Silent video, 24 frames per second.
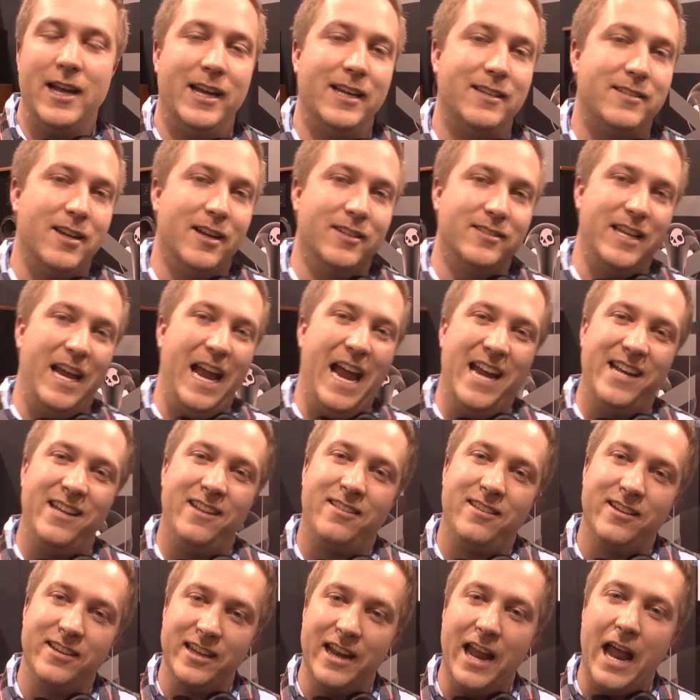It does
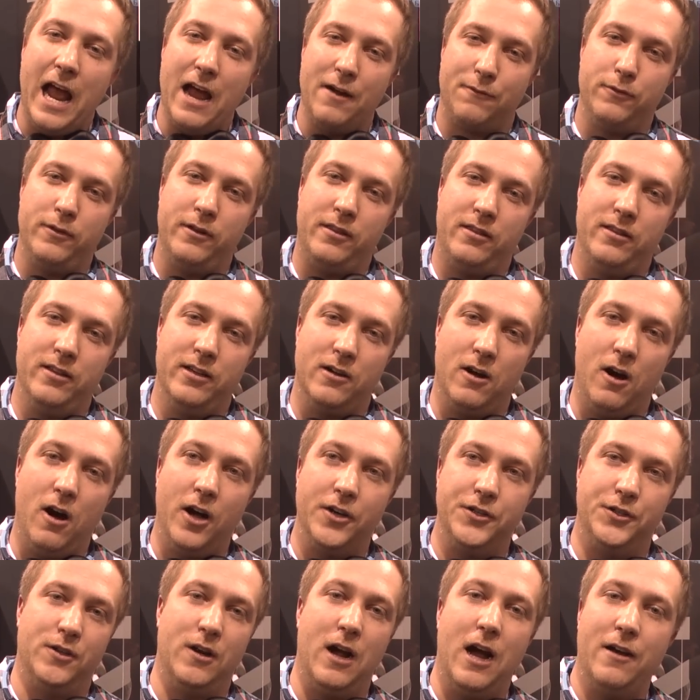anything and everything
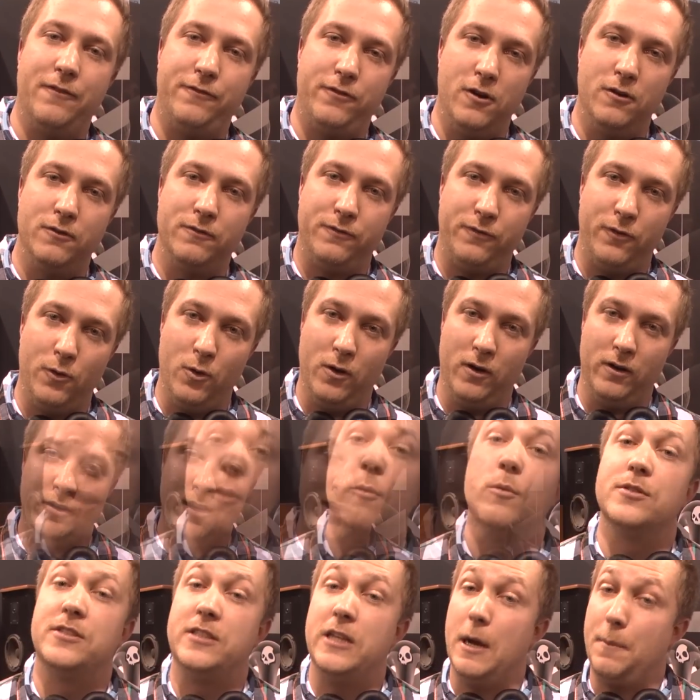on your iPhone 4.
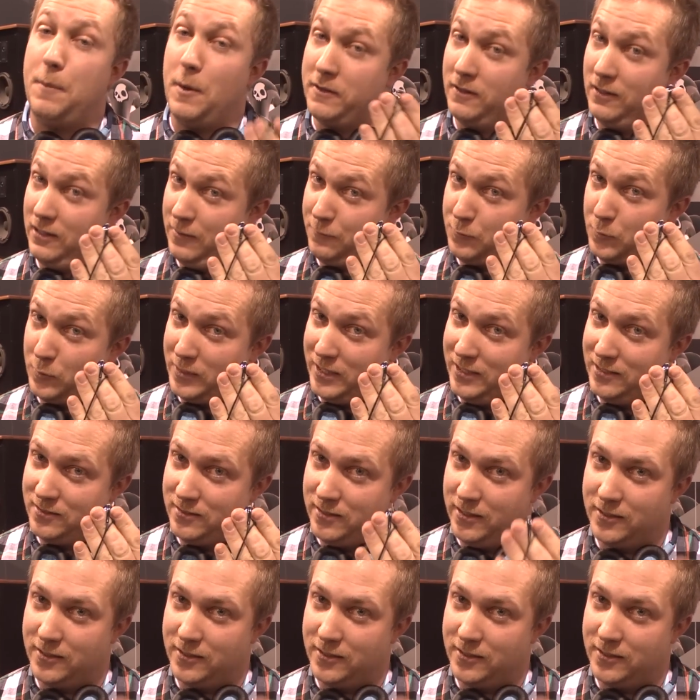We'll see you up on the lift with these